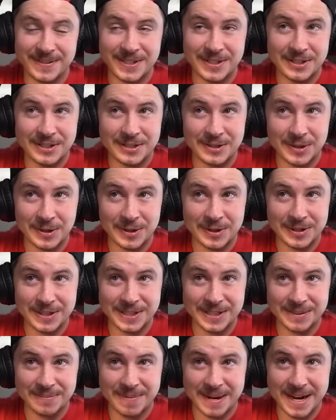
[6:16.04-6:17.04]
starts
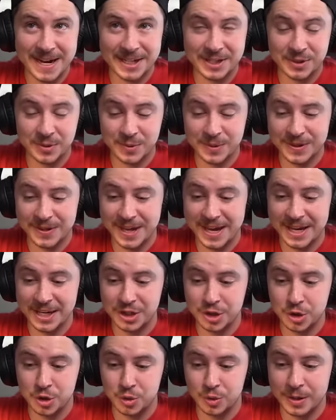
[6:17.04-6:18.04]
this match with a
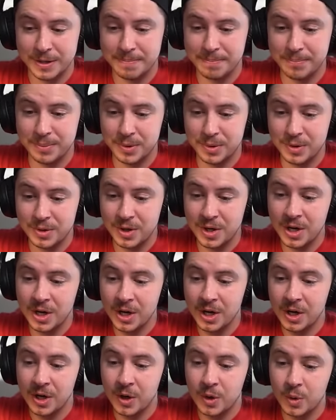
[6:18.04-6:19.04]
triple
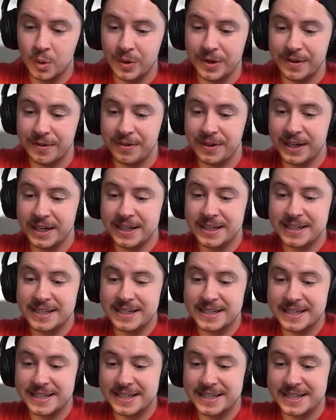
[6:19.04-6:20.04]
with
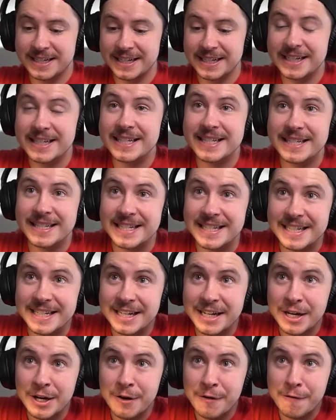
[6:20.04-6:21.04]

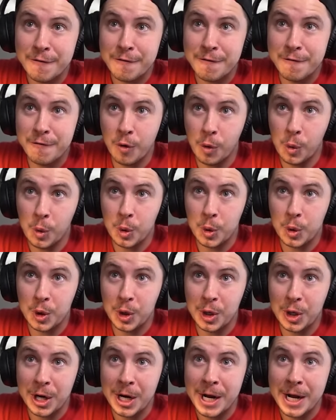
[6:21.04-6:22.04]

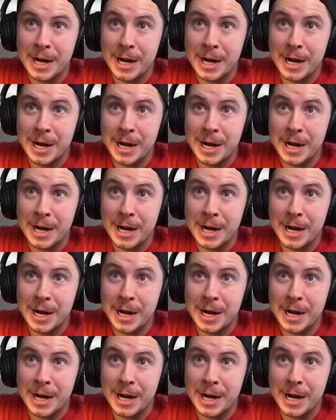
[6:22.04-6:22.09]
64